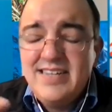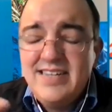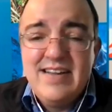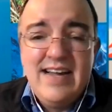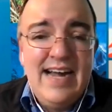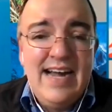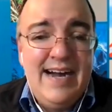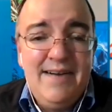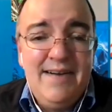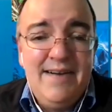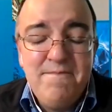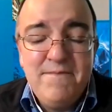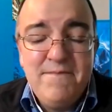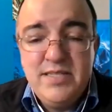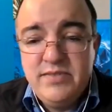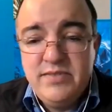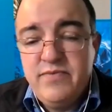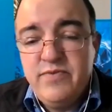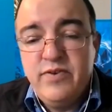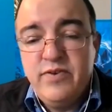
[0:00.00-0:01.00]

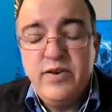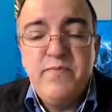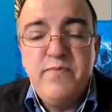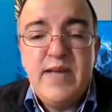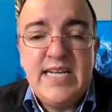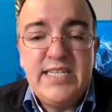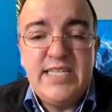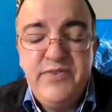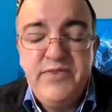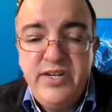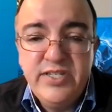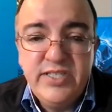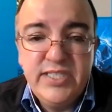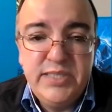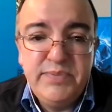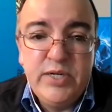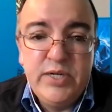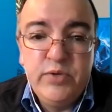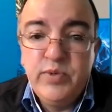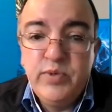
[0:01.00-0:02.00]
For the past few years, it's
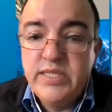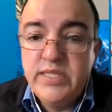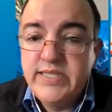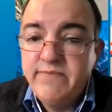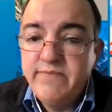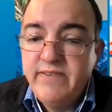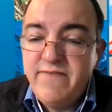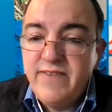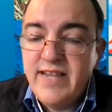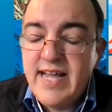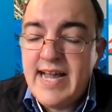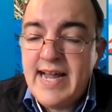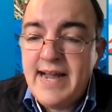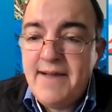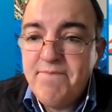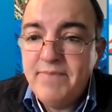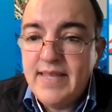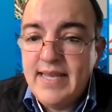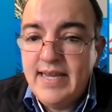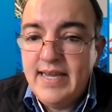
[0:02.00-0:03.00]
been relatively flat,
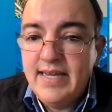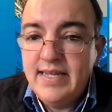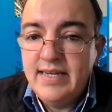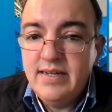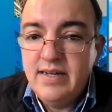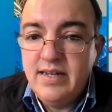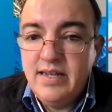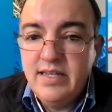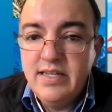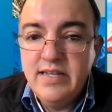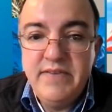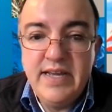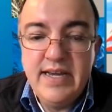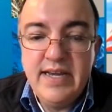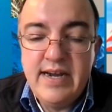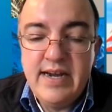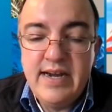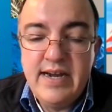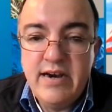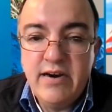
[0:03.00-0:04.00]
and Olivia and
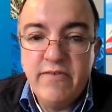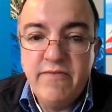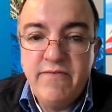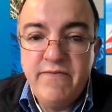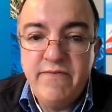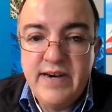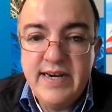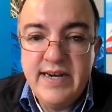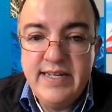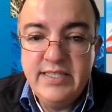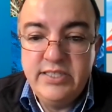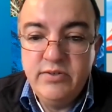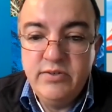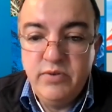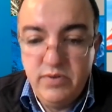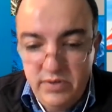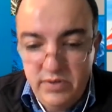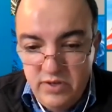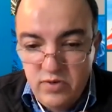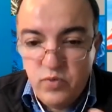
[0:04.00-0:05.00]
I are finding
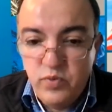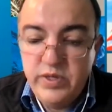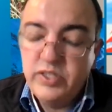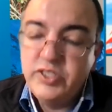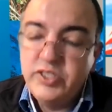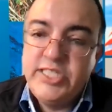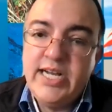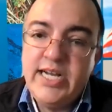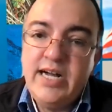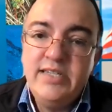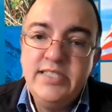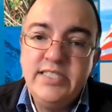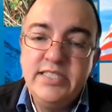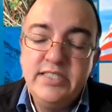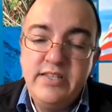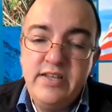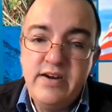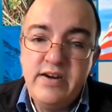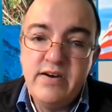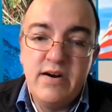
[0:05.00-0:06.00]
real challenges.
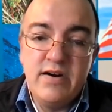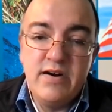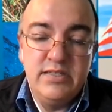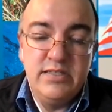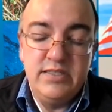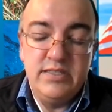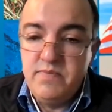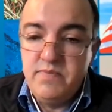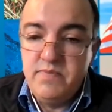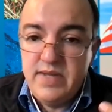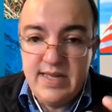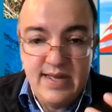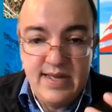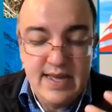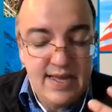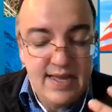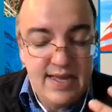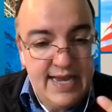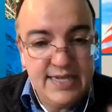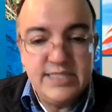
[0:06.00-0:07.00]
There are some
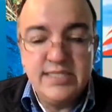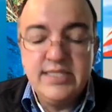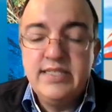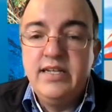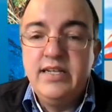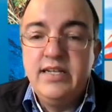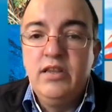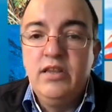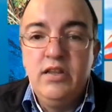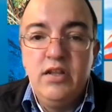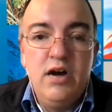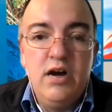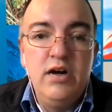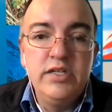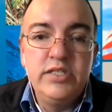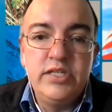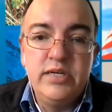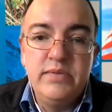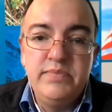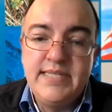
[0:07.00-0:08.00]
excellent
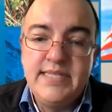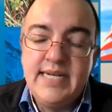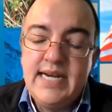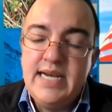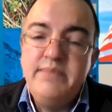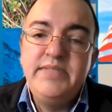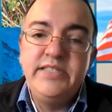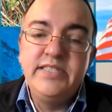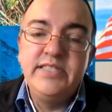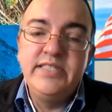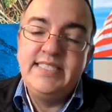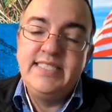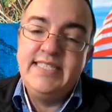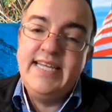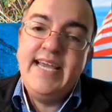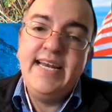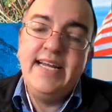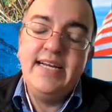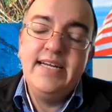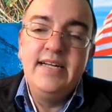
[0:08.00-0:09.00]
long-term time series
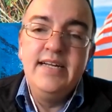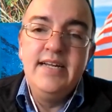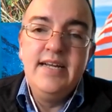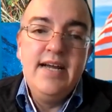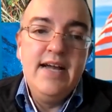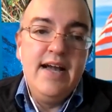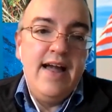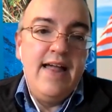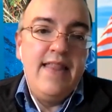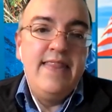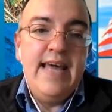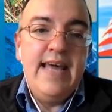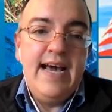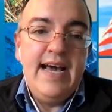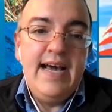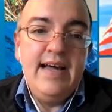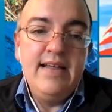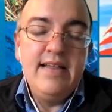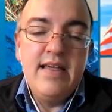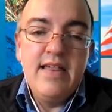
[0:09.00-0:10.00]
data
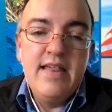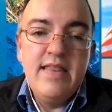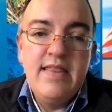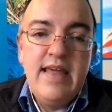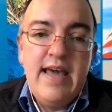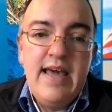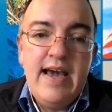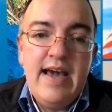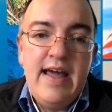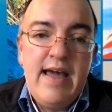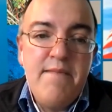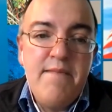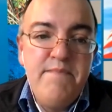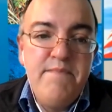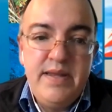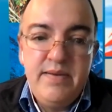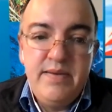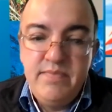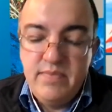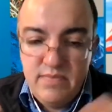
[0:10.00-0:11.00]
that have
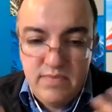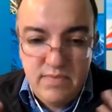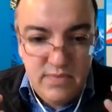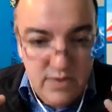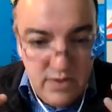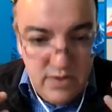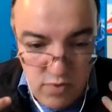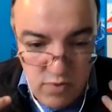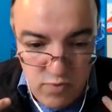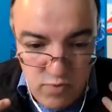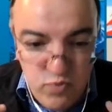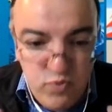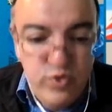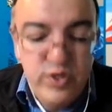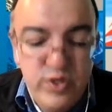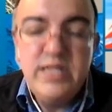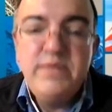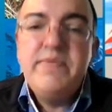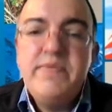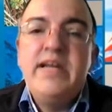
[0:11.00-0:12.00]
been really
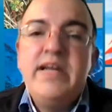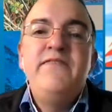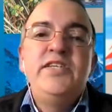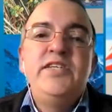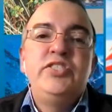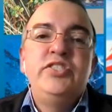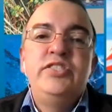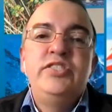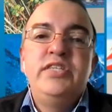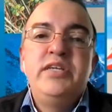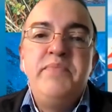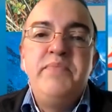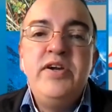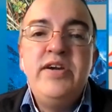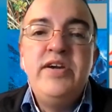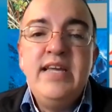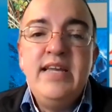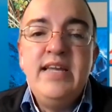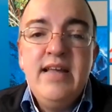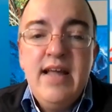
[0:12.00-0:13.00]
beneficial to the
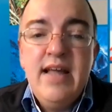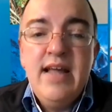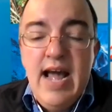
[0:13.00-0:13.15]
community.